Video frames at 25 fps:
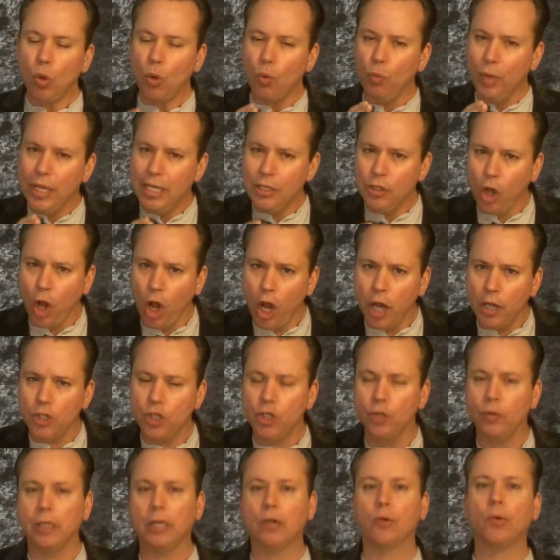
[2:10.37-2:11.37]
We taught
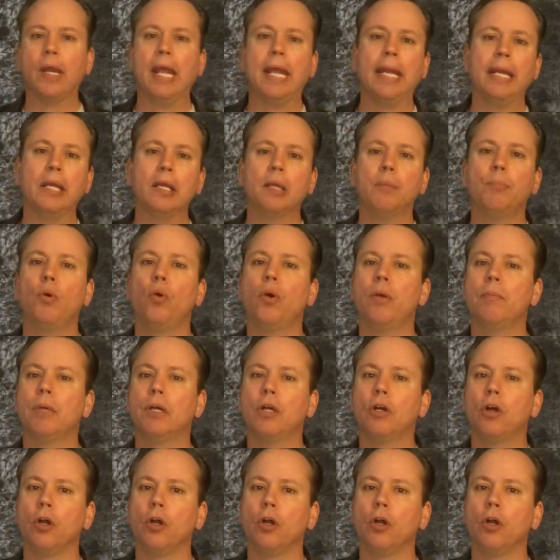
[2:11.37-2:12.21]
you in creating an appointment